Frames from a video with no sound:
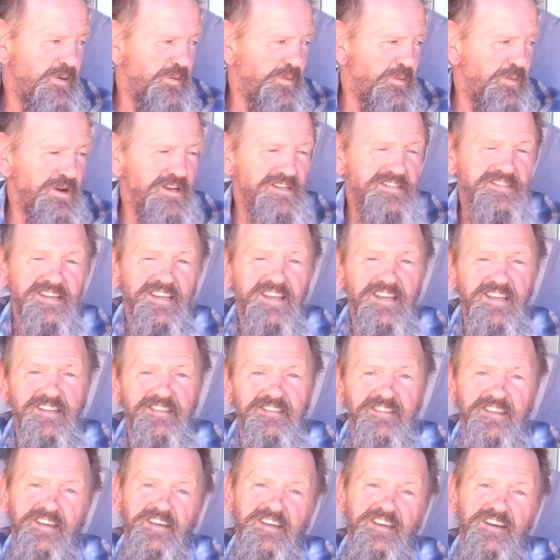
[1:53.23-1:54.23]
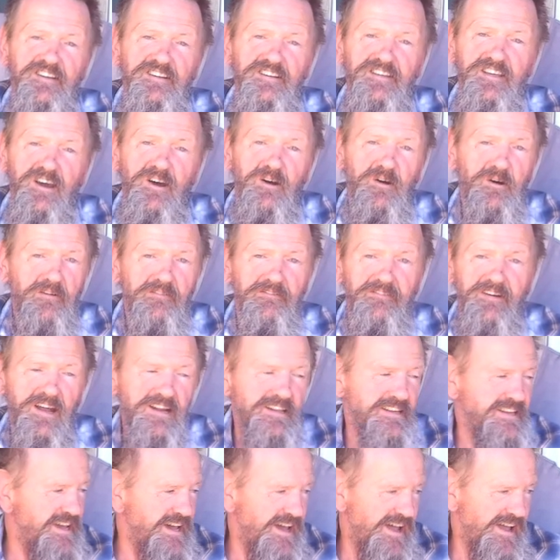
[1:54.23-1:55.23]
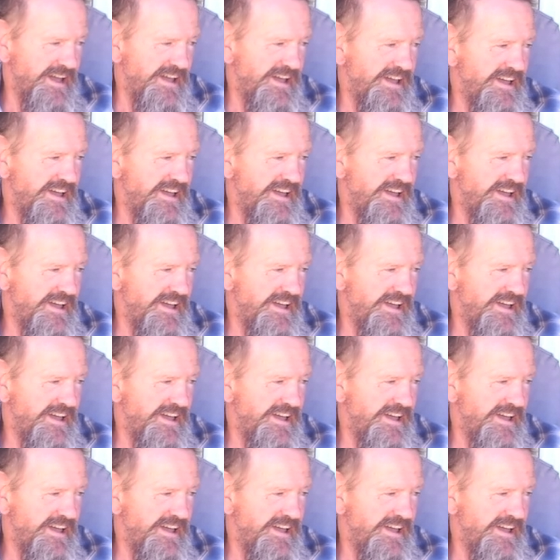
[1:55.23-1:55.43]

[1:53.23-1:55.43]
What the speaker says: whiskey, tequila, or vodka?